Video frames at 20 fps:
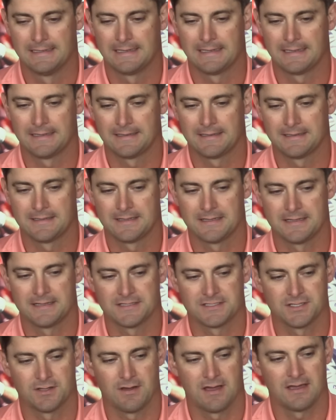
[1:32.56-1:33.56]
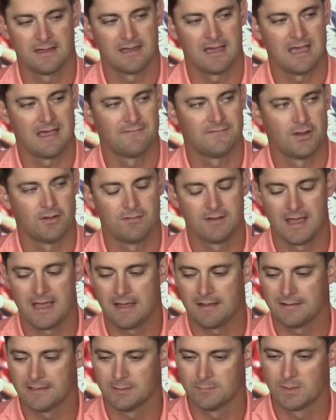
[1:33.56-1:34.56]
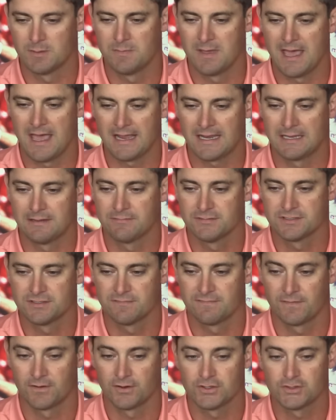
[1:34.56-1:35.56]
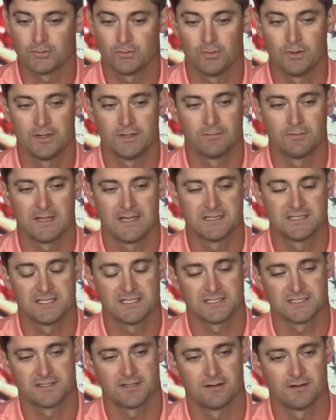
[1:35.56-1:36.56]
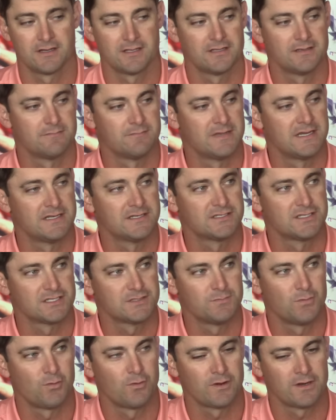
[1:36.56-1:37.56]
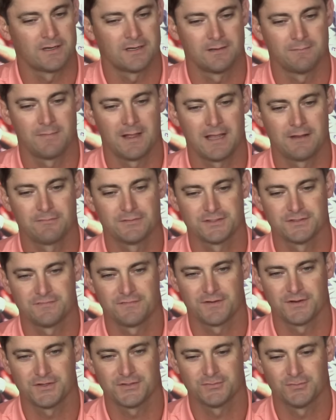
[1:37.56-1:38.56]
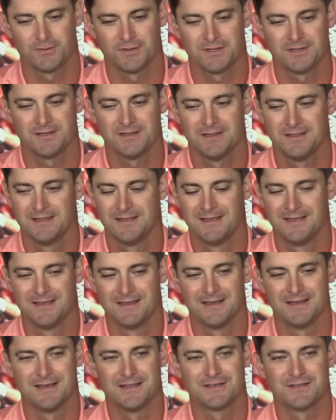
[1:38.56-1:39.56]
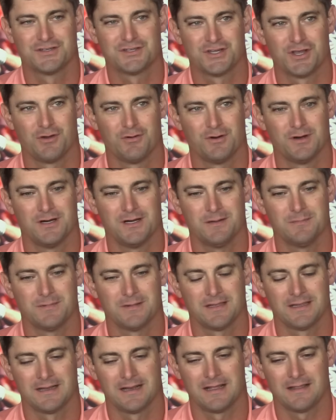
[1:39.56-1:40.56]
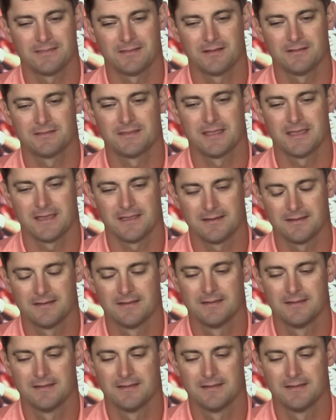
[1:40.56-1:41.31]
And uh, so I, I, have no doubt he'll be back. He was the first one. We had 6:30 meetings this morning, and Mike was the first one uh, to show up. And I thought that